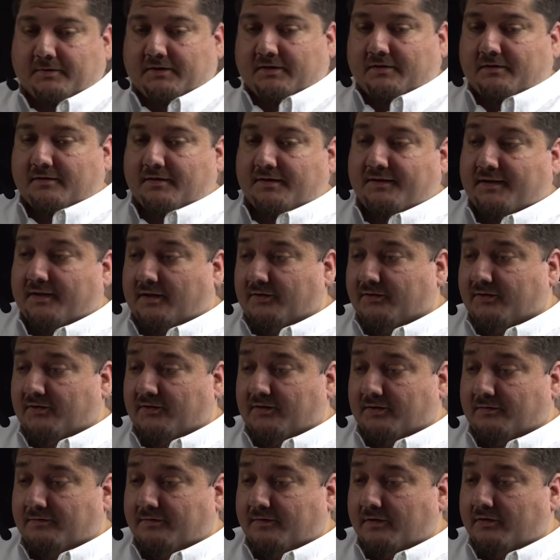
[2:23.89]
Well, it tells
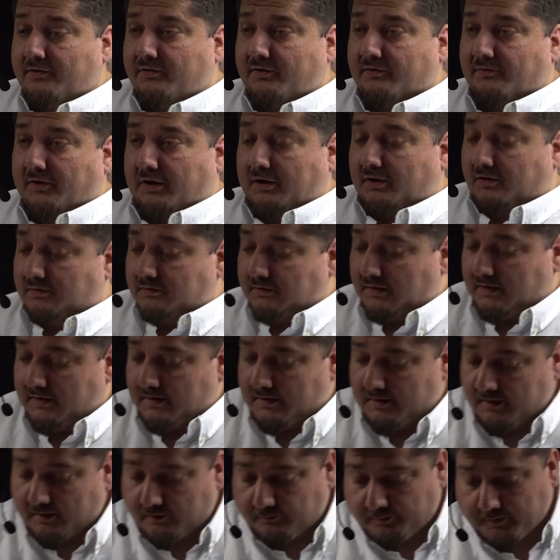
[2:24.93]
us that, first of all,
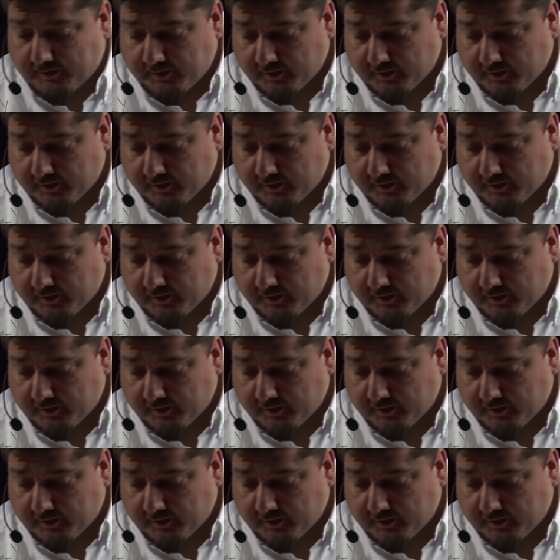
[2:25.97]
if